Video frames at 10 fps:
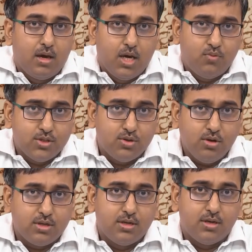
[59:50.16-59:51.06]
"It was
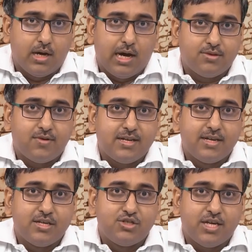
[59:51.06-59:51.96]
not a
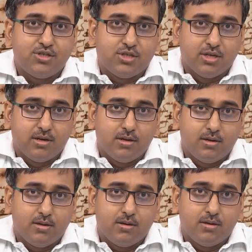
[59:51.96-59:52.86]
threatening gesture.
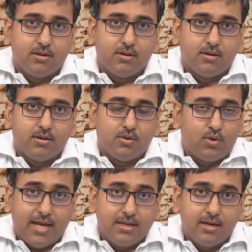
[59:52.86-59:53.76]

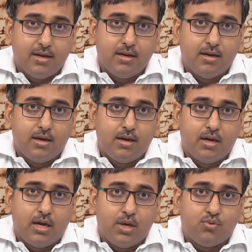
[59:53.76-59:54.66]
Rather,
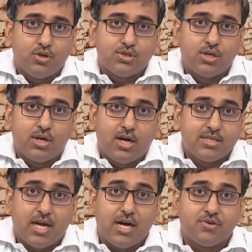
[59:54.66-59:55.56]
it was a
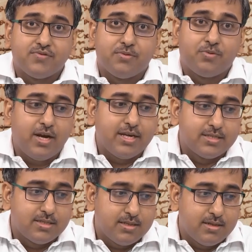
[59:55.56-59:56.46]
start of
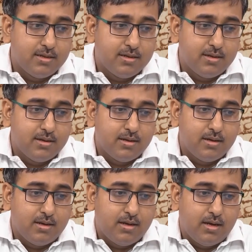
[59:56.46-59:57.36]
surprise.
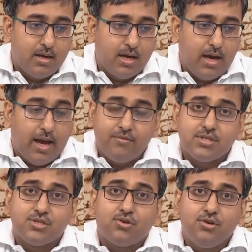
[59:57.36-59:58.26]
I was
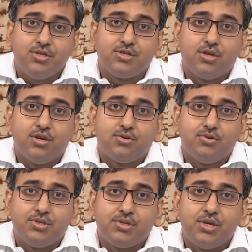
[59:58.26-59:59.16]
astonished
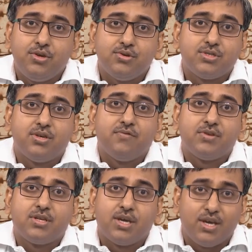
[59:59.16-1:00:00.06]
to see your
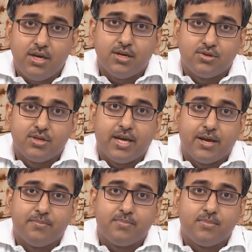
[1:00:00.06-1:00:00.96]
servant here
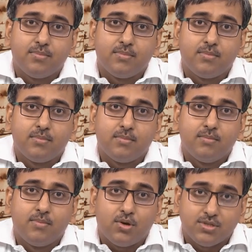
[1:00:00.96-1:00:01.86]
today,
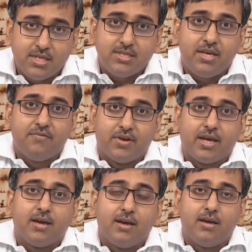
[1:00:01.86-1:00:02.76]
because this
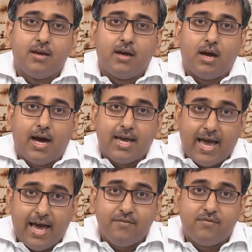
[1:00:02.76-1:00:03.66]
evening I
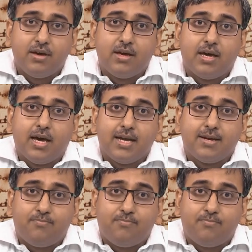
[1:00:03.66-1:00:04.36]
have an